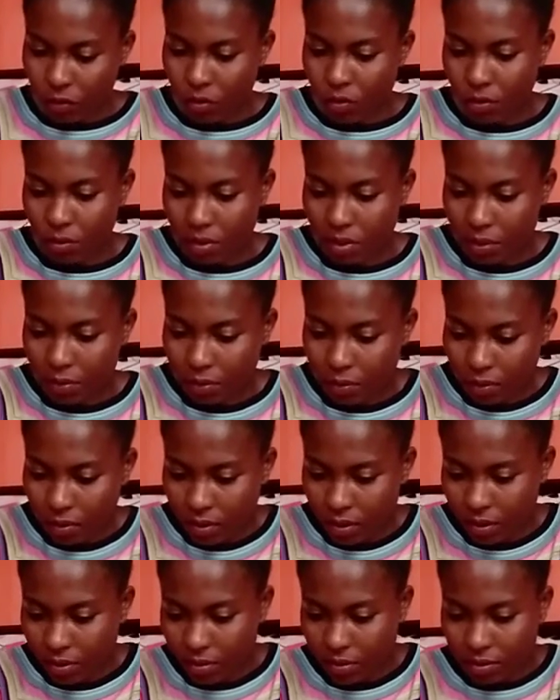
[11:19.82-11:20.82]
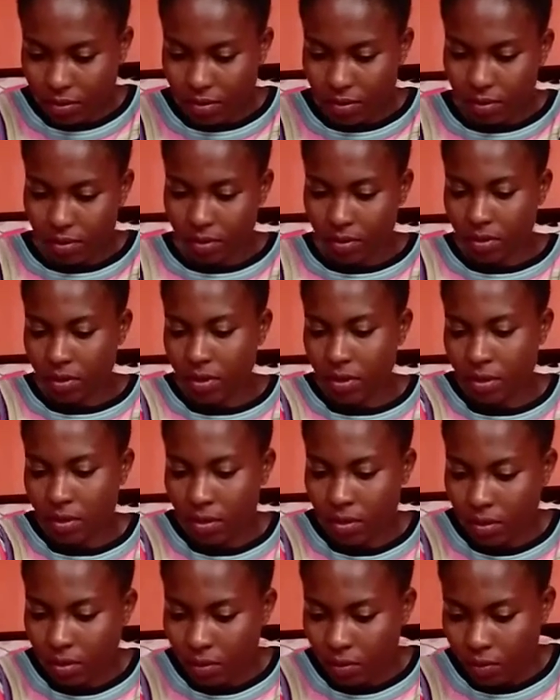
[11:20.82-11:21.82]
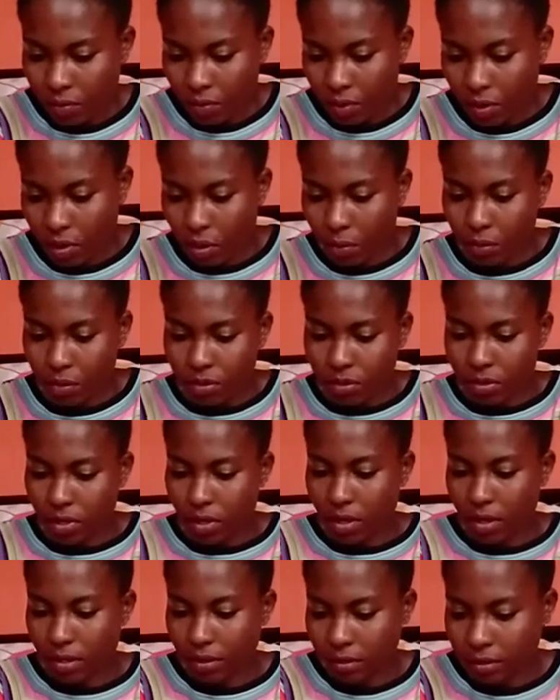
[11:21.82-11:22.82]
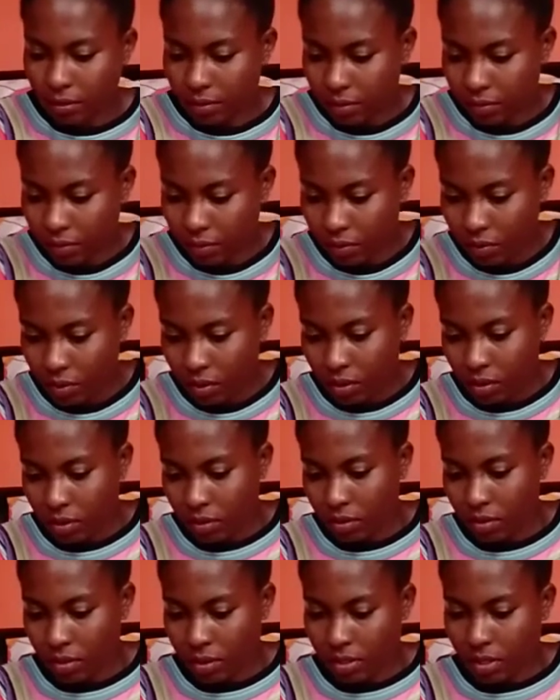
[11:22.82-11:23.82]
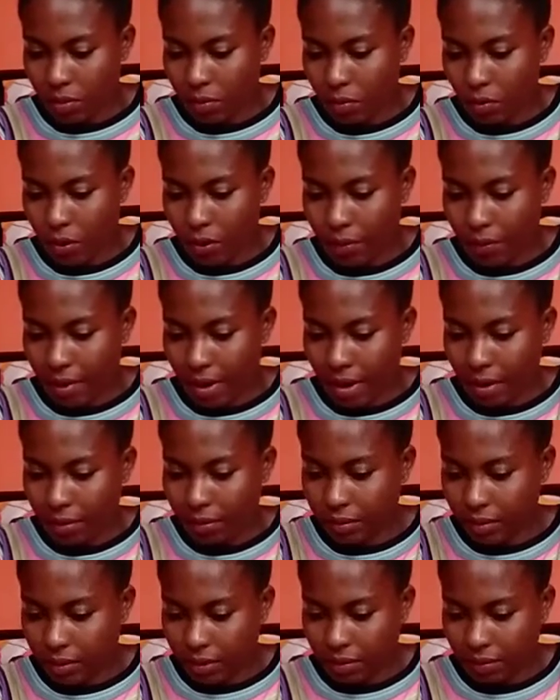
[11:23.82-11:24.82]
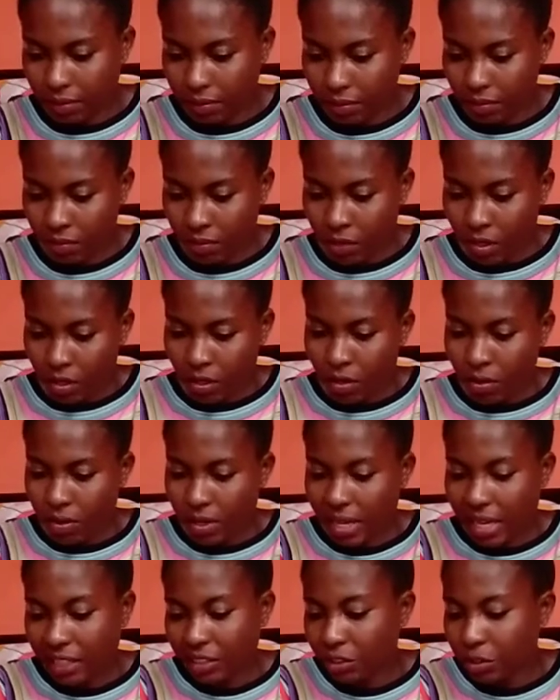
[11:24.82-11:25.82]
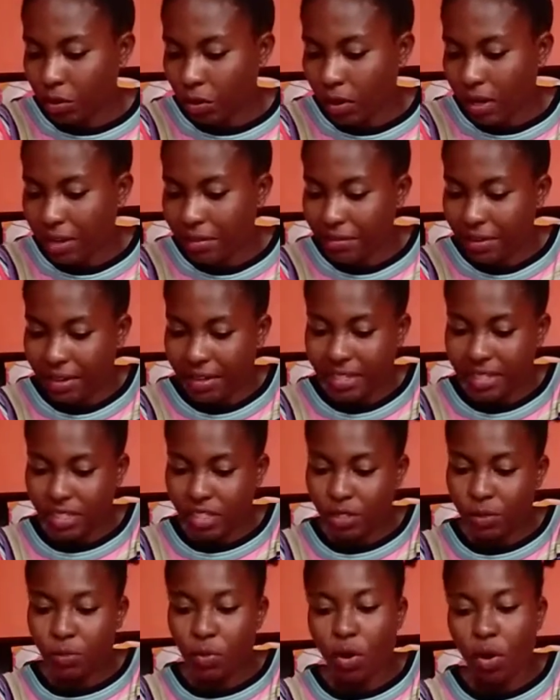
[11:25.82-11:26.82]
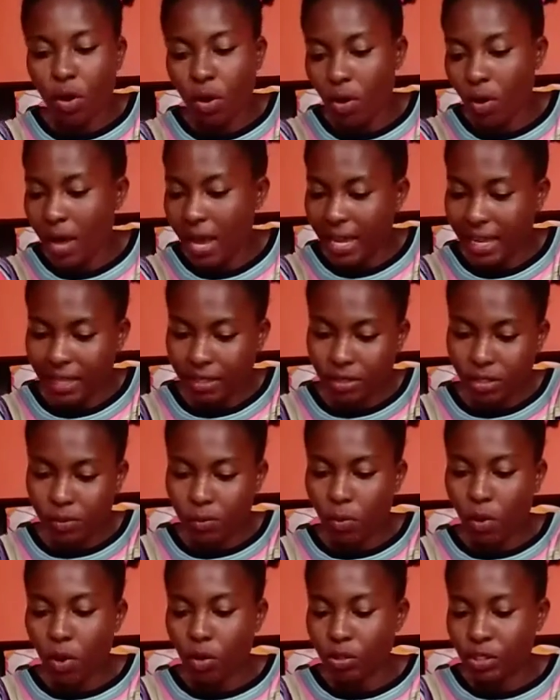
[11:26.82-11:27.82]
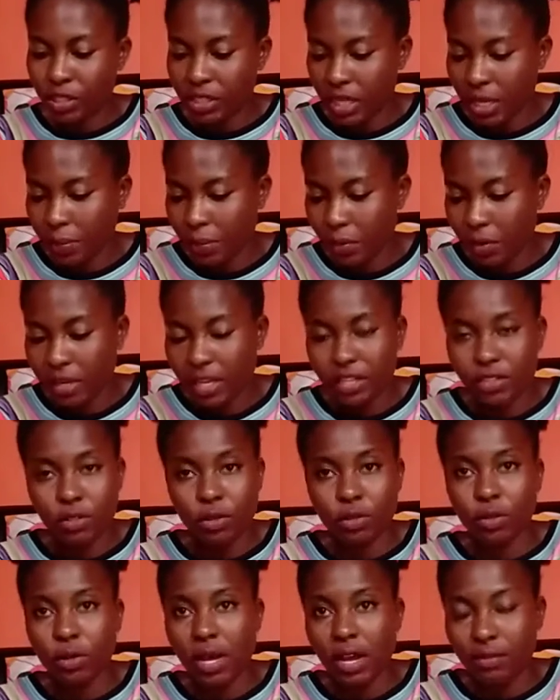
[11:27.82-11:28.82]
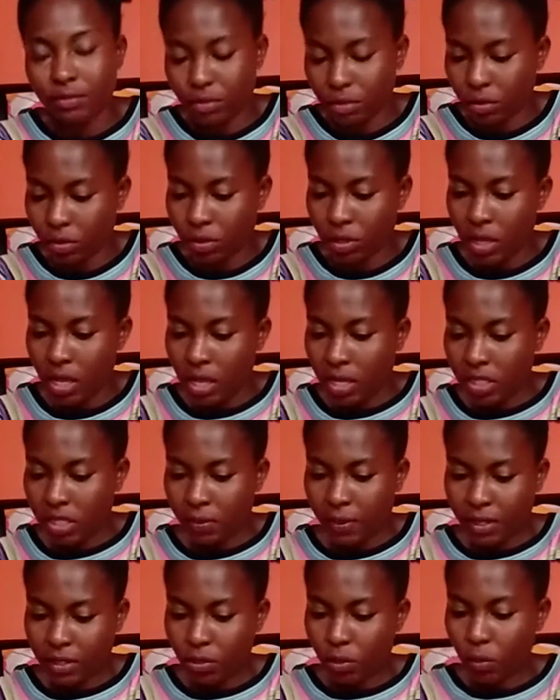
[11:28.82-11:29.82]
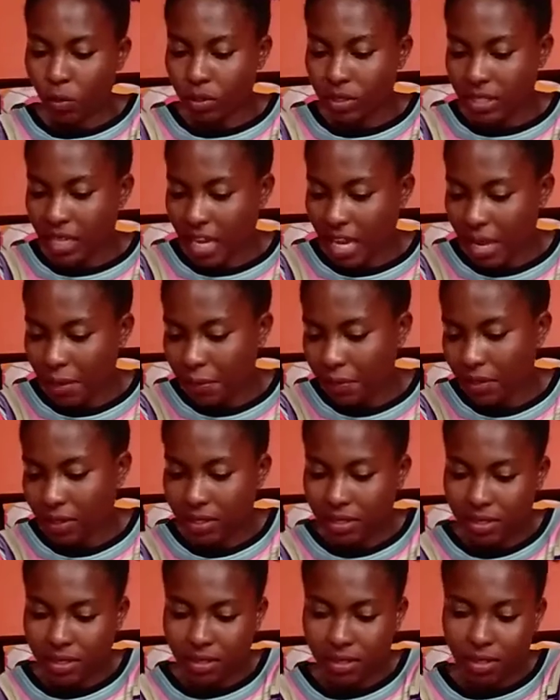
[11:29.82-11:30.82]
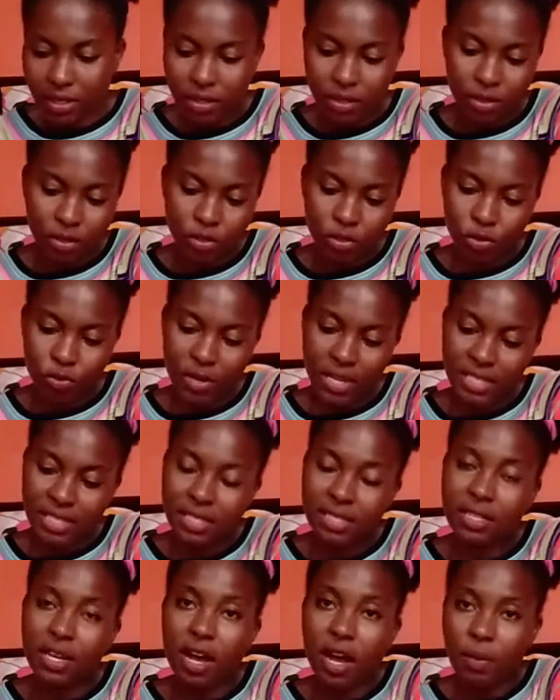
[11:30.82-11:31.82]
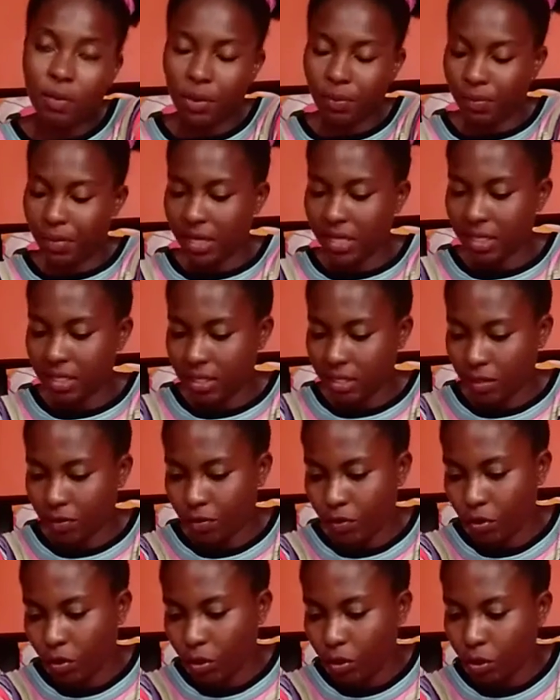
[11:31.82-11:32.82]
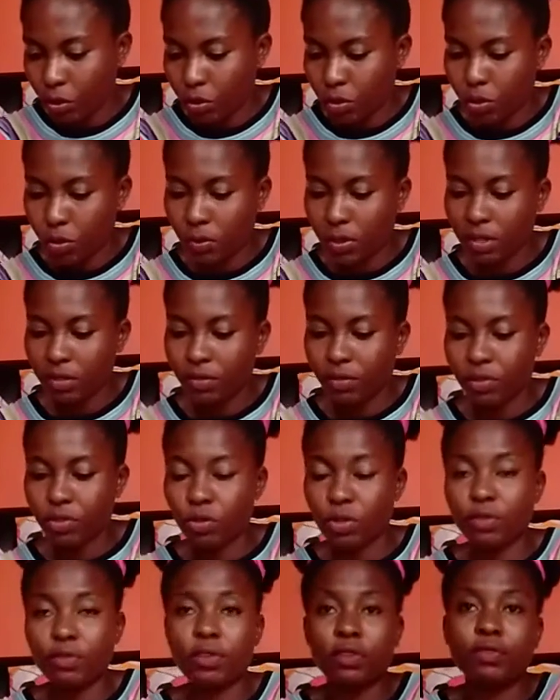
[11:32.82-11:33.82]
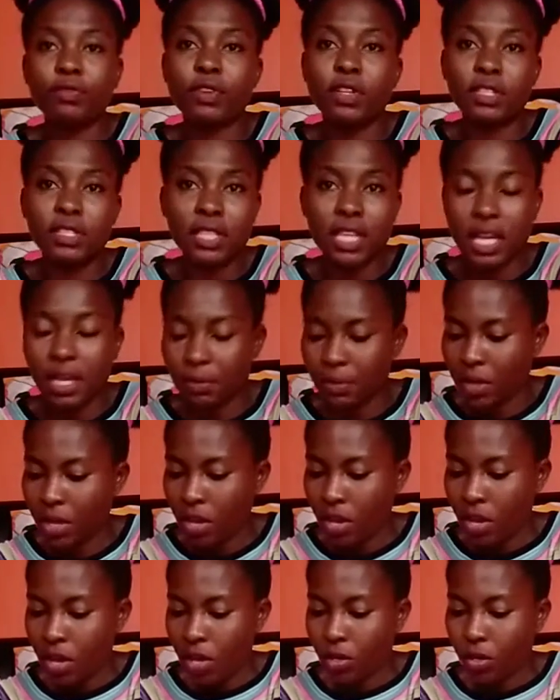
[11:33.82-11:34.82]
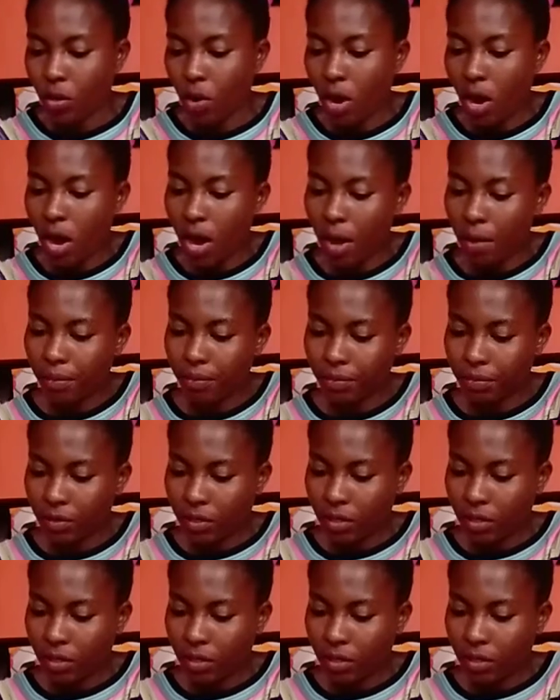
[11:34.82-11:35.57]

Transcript: so you keep doing this. You're almost done. Just keep going around. You can draw a very small shape, okay, so you don't have to spend so much time. It stresses the arm a bit if you're not used to it. If you're doing it for the first time, your arm